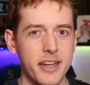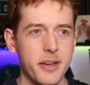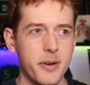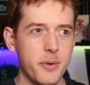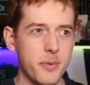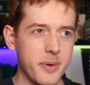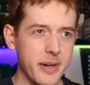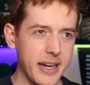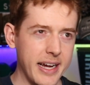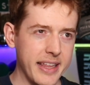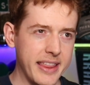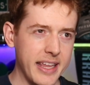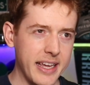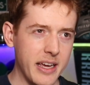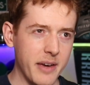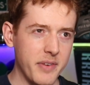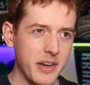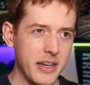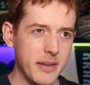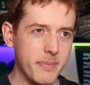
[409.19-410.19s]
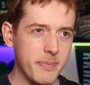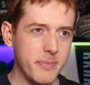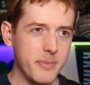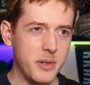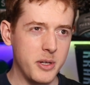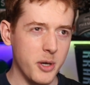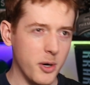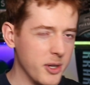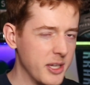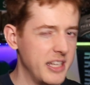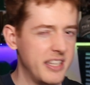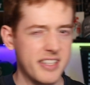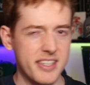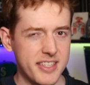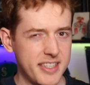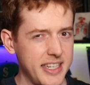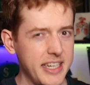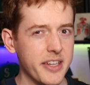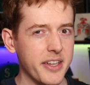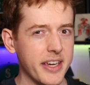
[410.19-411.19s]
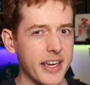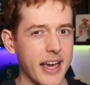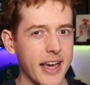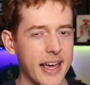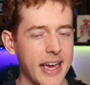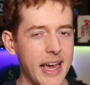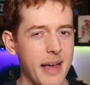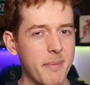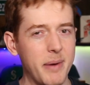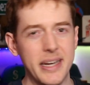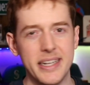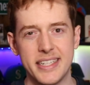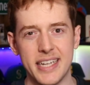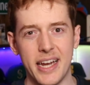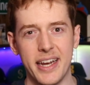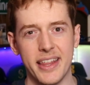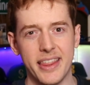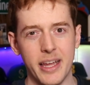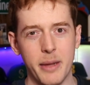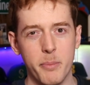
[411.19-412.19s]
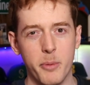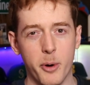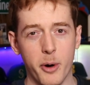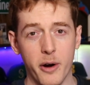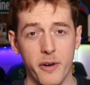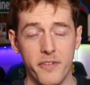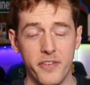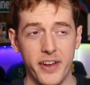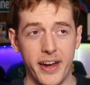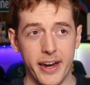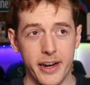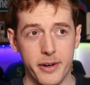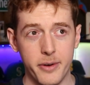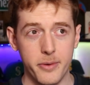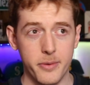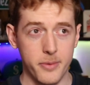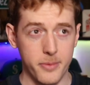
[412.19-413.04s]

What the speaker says: When I think of a goalie stealing a game, I tend to think more of like,